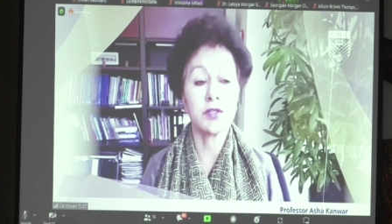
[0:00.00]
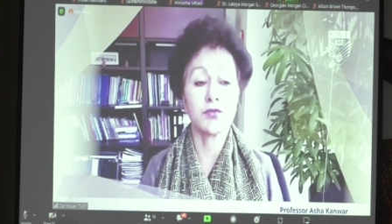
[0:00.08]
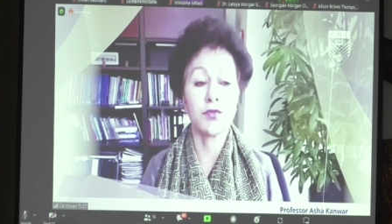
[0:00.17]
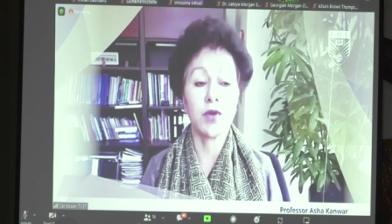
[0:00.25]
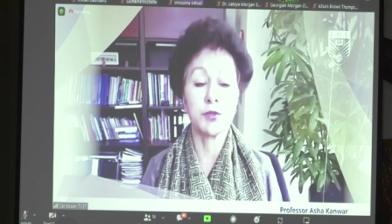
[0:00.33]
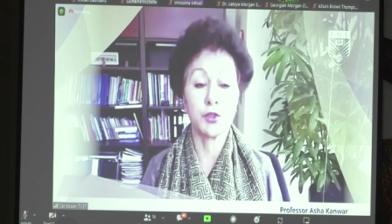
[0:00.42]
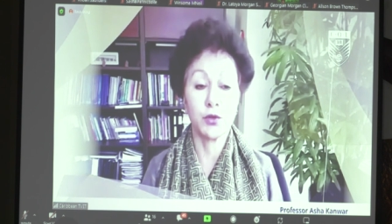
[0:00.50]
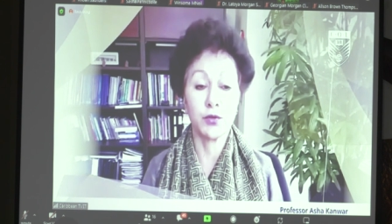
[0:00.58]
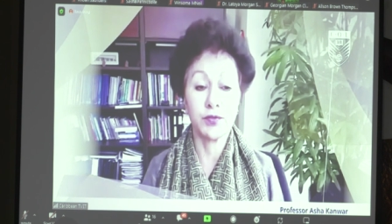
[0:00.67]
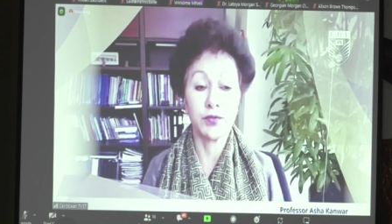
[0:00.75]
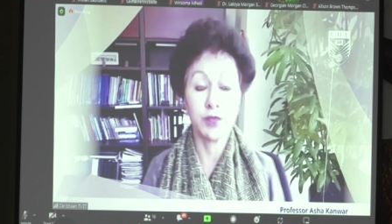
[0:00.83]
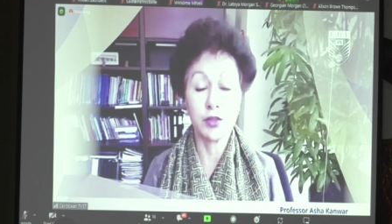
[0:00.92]
disruption
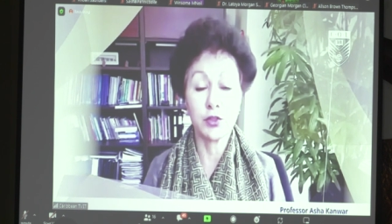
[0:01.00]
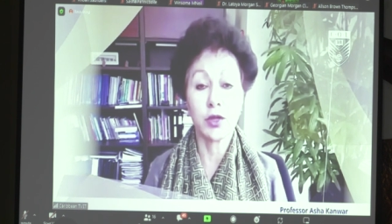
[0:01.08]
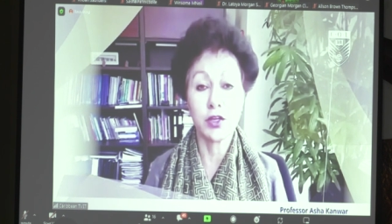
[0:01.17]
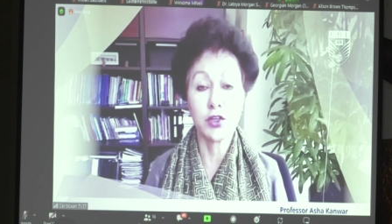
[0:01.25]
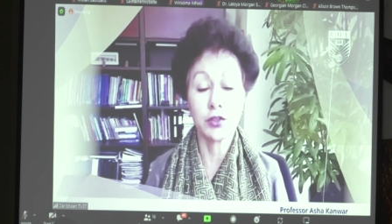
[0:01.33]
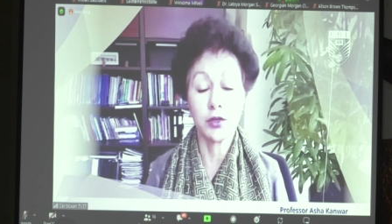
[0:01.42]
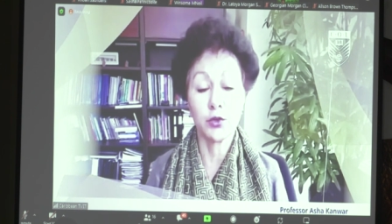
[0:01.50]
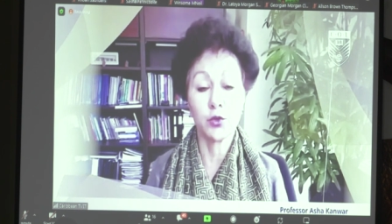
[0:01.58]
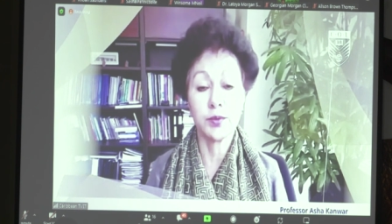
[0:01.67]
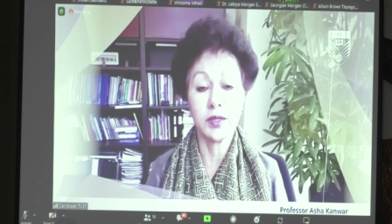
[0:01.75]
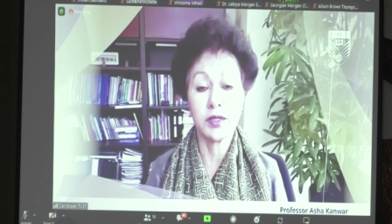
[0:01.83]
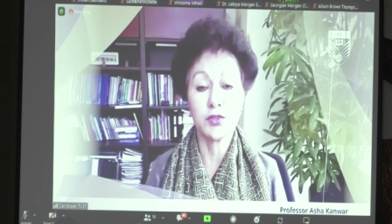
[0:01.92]
of education in
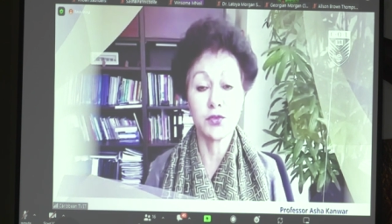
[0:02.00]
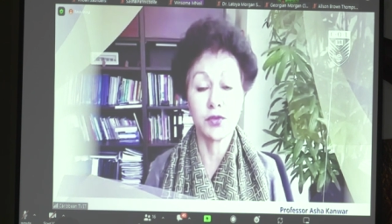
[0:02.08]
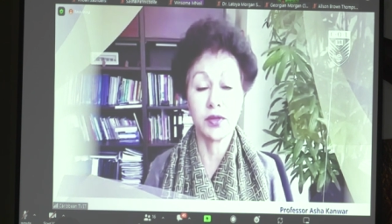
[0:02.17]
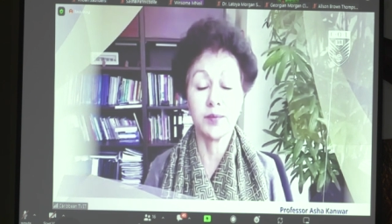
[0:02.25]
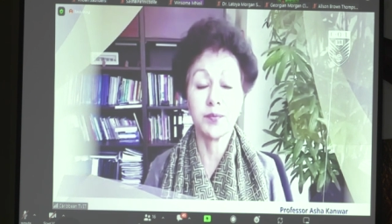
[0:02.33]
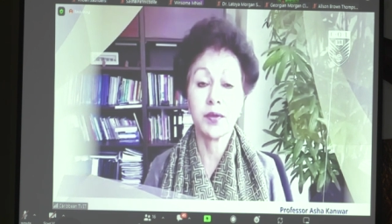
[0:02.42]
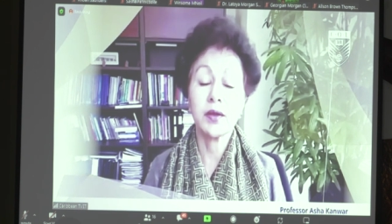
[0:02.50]
human history,